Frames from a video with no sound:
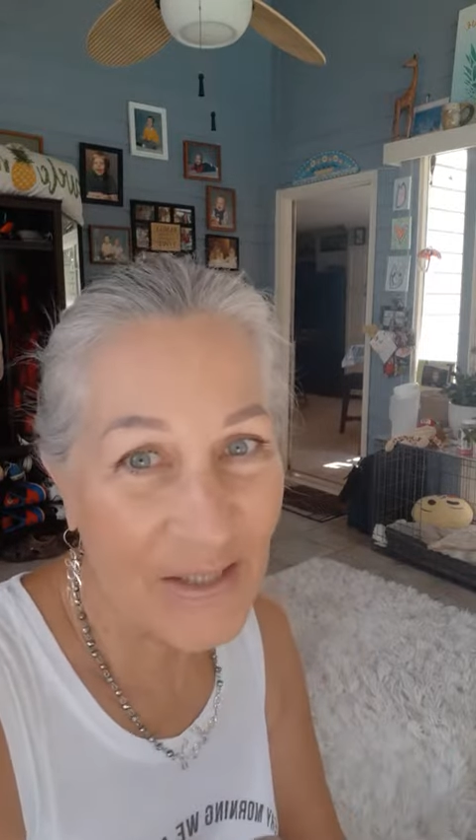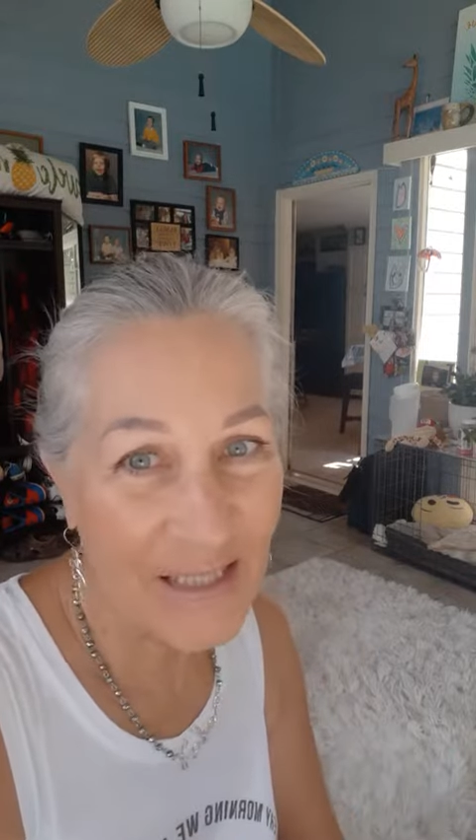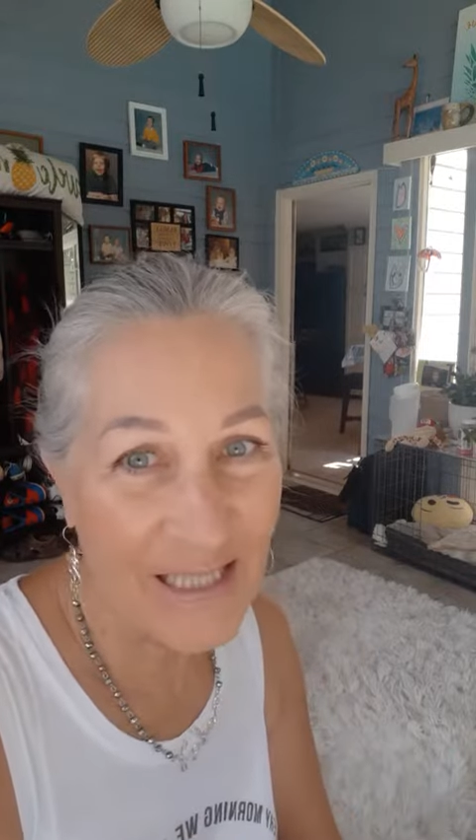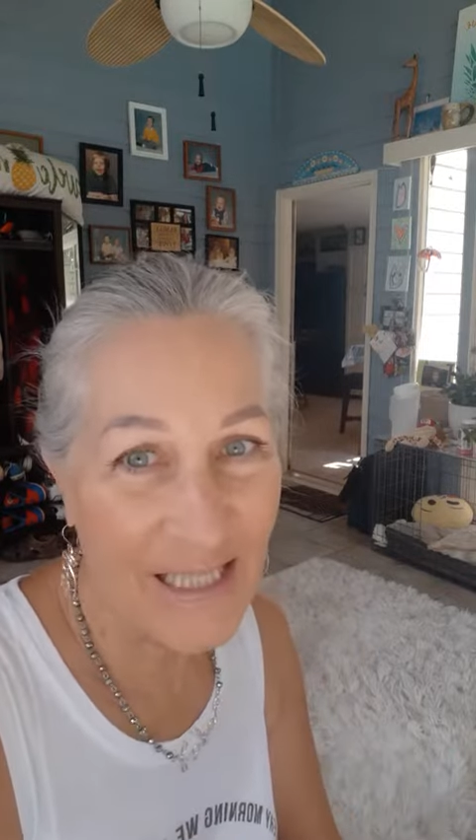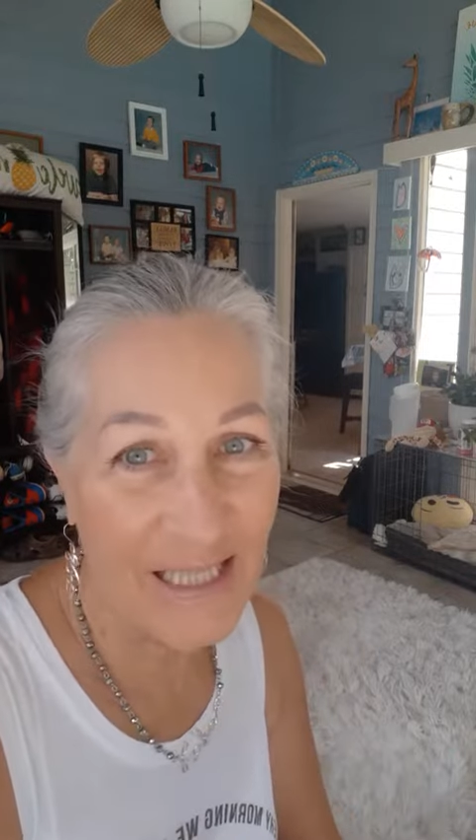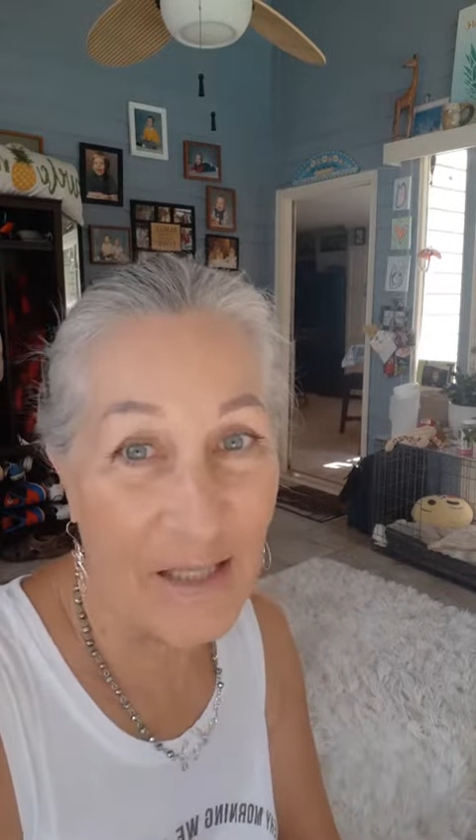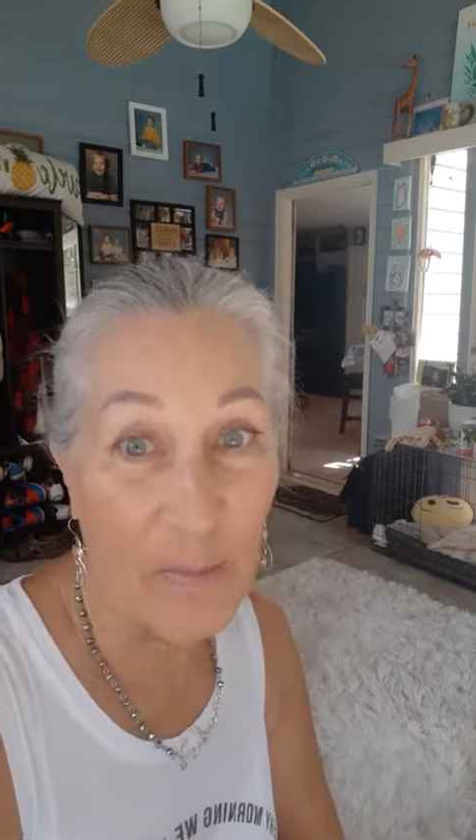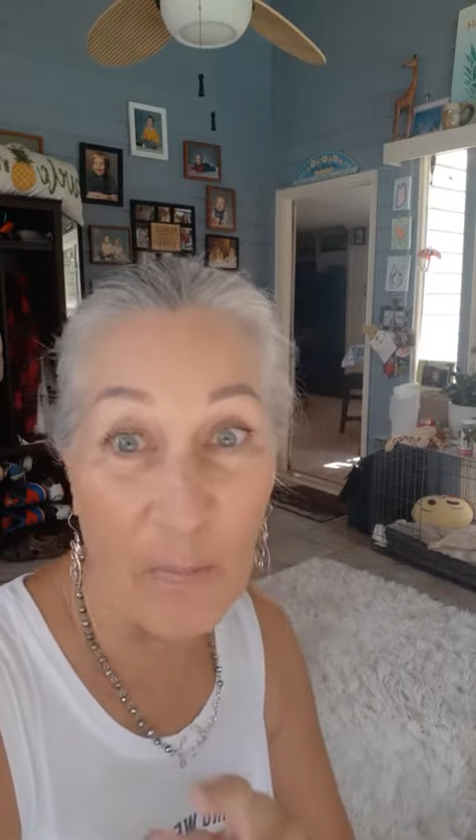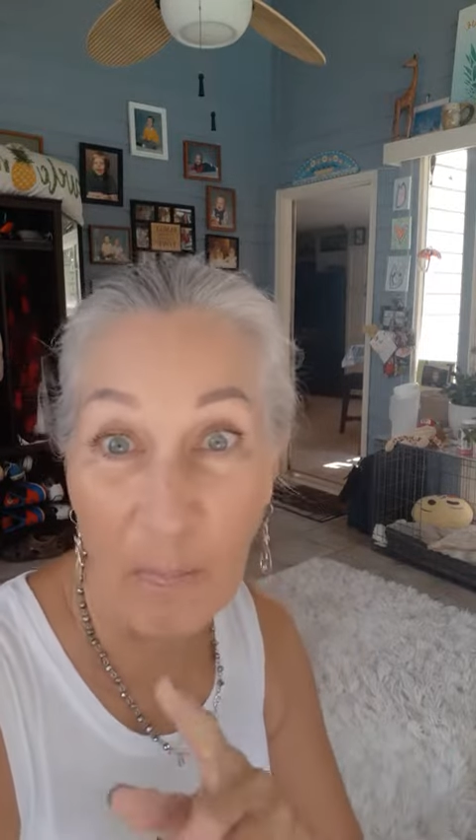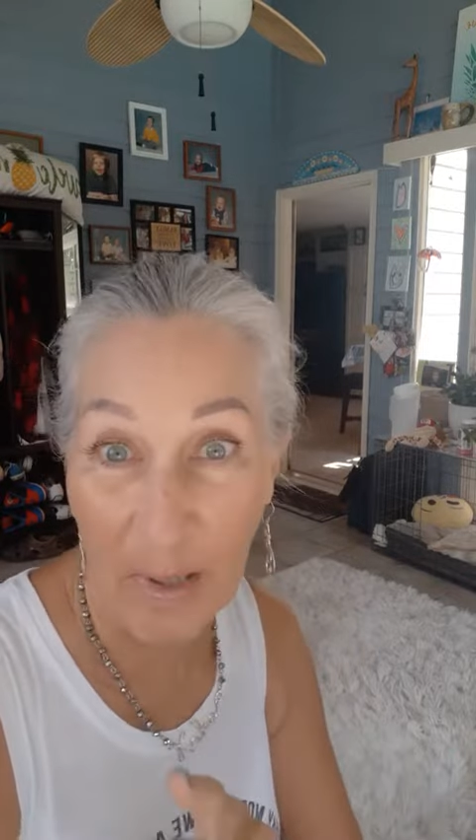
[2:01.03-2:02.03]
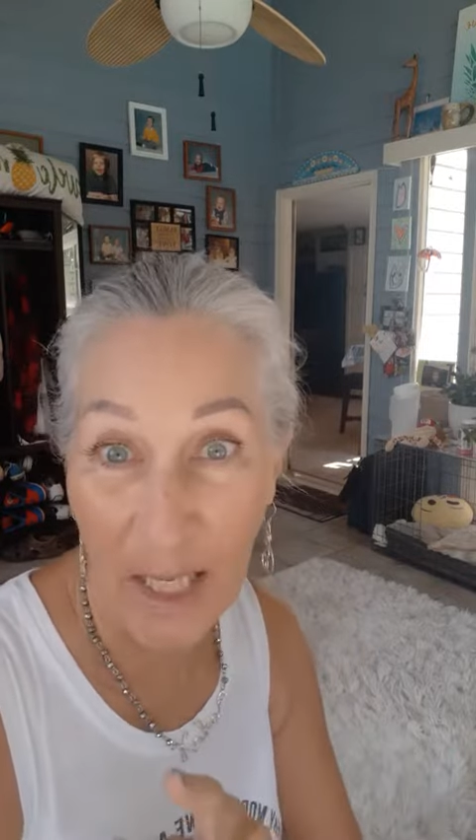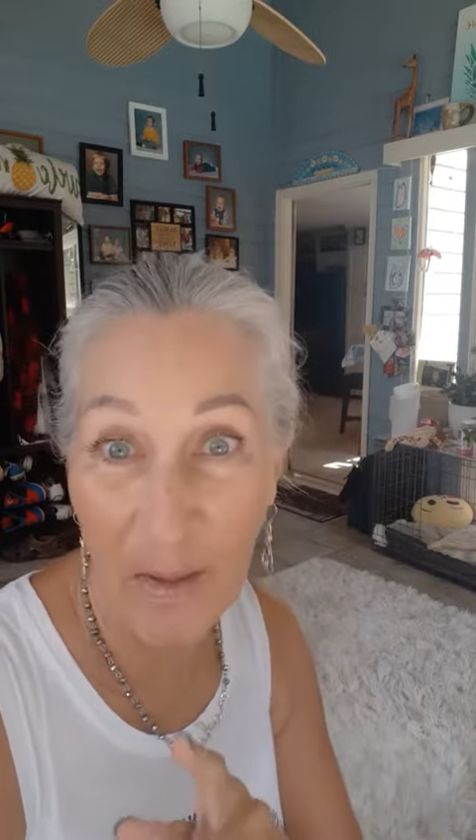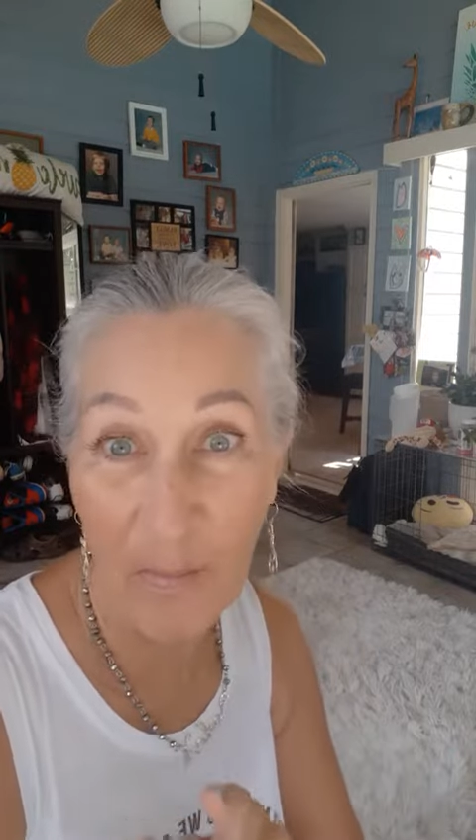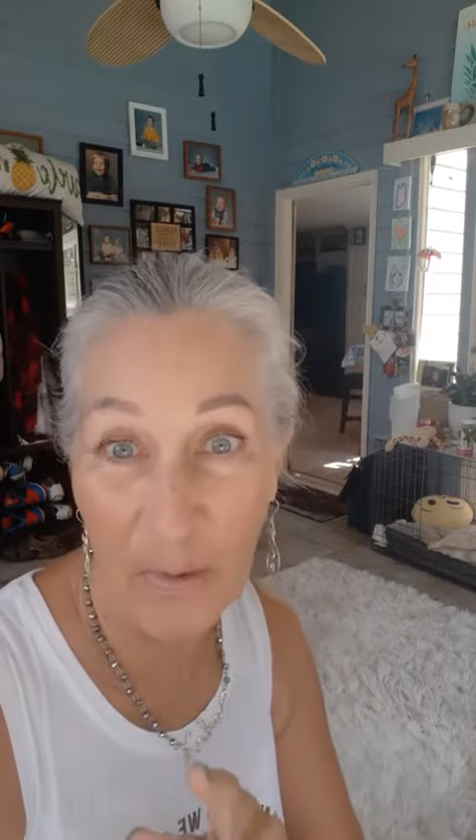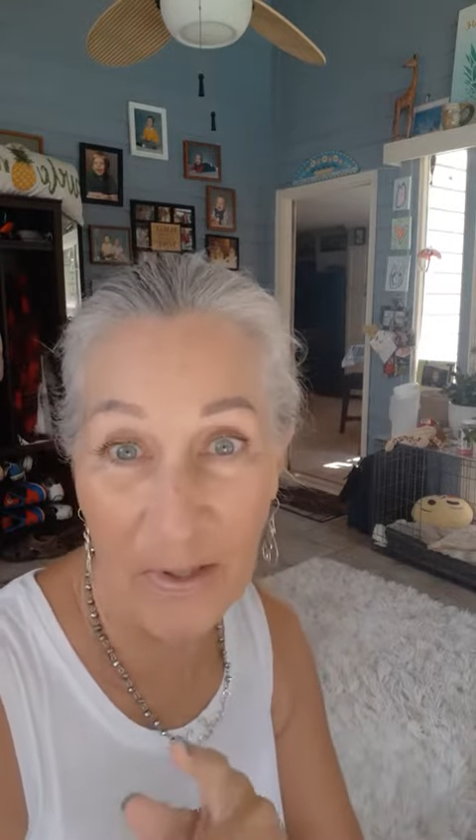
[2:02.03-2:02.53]
like them and buy
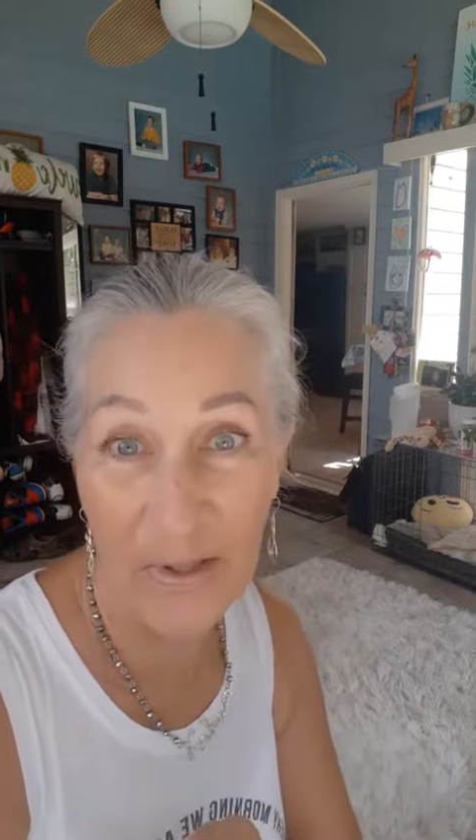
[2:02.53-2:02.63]
more